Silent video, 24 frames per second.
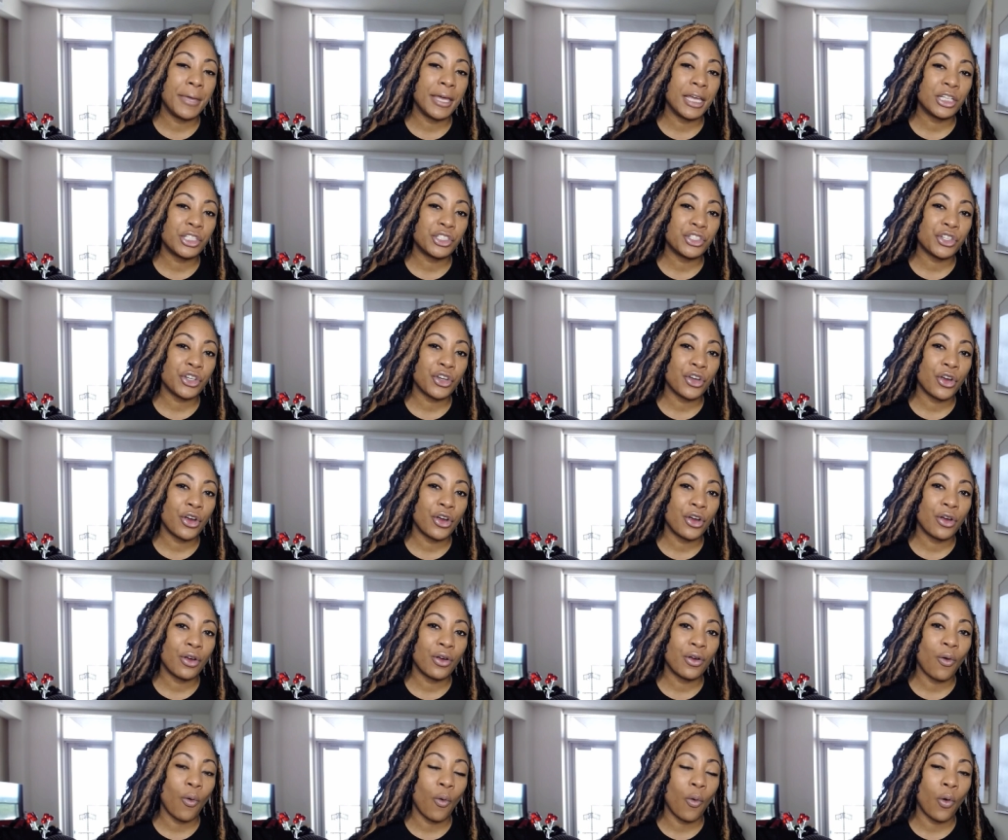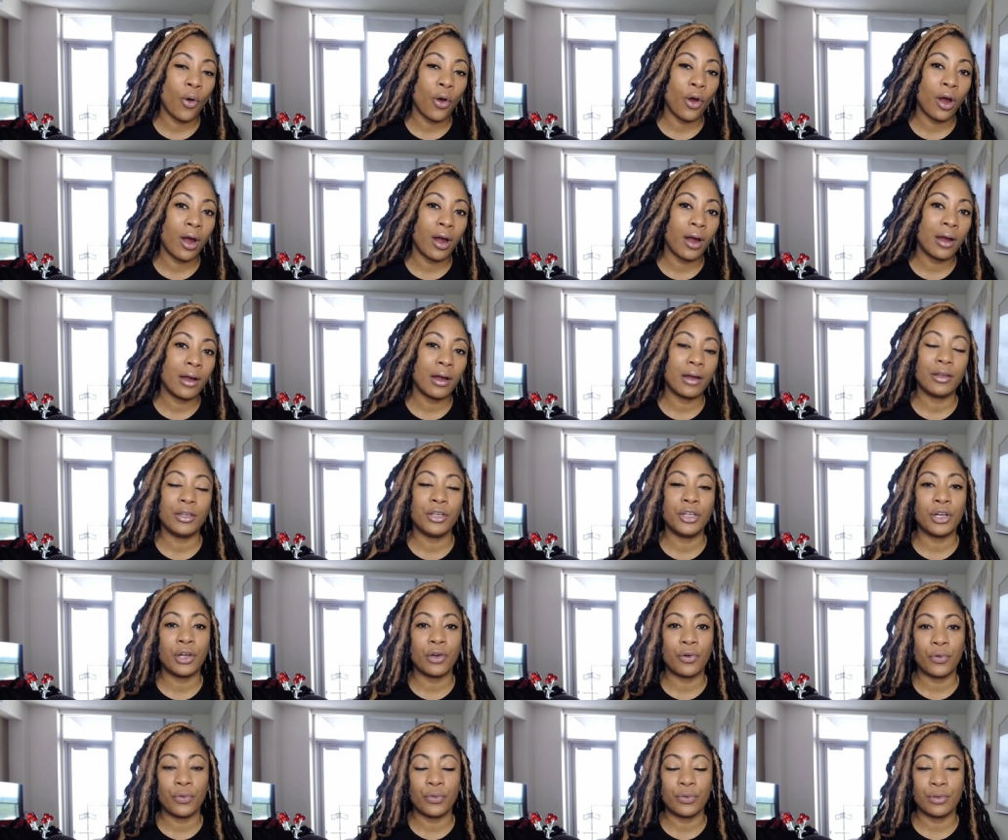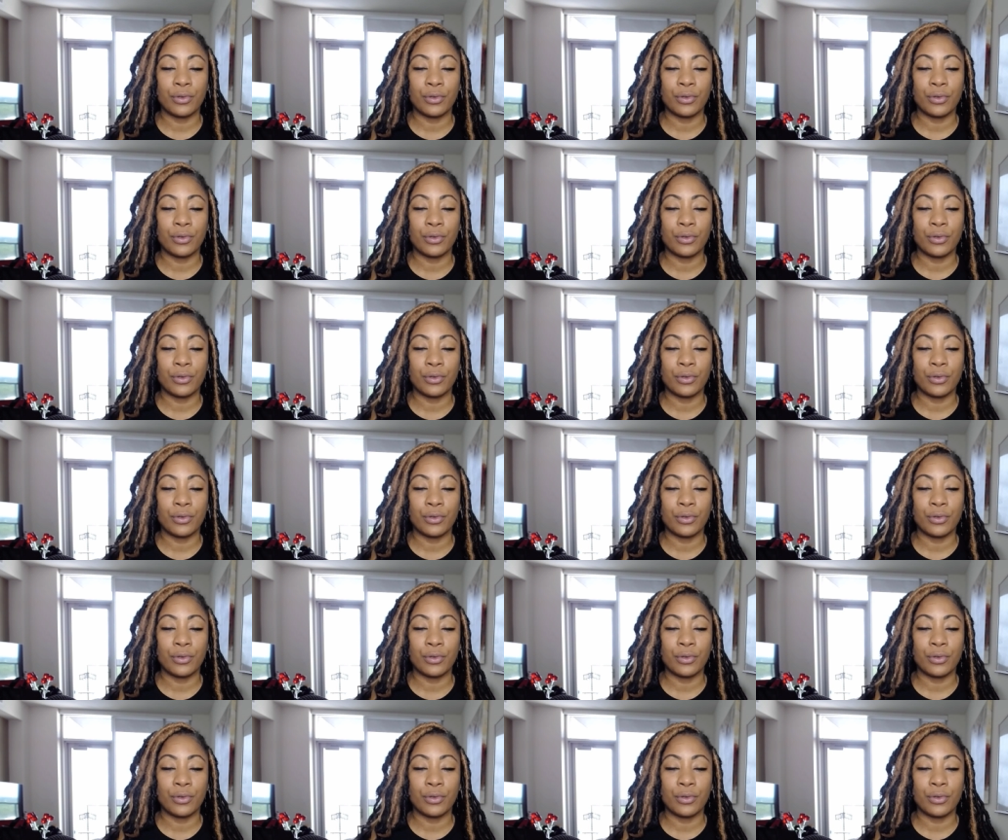picture or, you know,